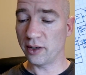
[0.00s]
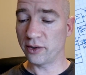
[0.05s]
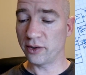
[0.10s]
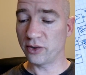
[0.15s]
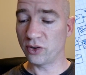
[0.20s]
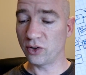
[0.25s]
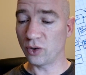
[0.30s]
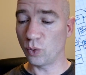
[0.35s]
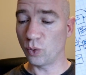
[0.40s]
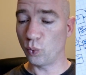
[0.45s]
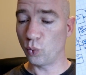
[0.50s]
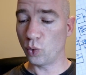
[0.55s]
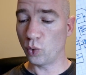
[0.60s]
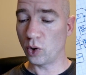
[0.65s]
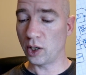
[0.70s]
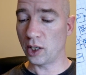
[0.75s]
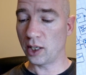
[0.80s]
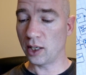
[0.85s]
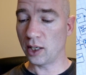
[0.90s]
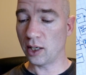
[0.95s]

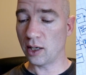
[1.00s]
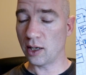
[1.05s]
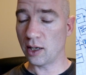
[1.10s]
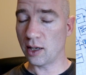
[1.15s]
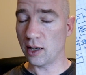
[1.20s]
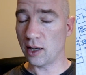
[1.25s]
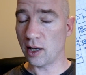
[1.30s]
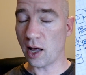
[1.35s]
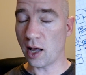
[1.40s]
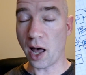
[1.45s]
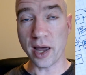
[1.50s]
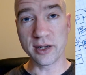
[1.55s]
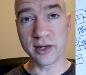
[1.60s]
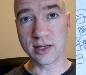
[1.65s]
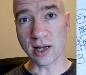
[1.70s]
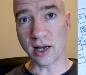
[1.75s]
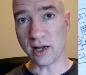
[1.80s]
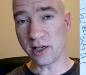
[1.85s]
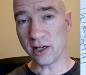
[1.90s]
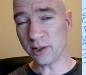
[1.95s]
somewhere I
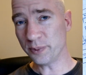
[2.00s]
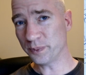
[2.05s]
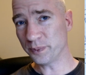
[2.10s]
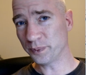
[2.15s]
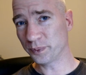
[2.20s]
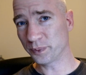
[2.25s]
die?